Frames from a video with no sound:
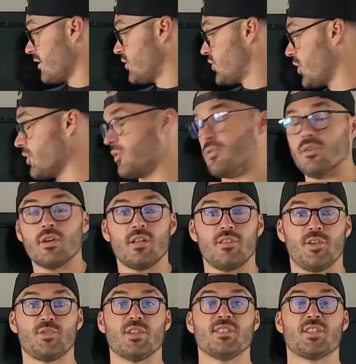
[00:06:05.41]
to
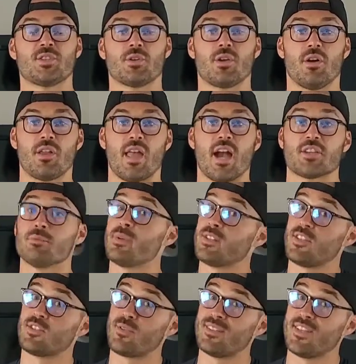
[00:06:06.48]
the transitional call to action, because
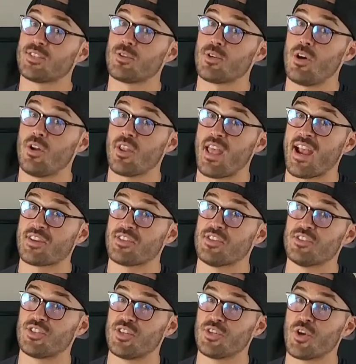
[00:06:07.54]
the transitional call to
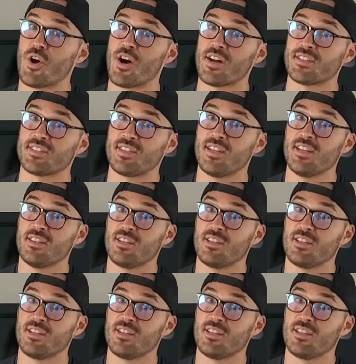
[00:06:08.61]
action should cost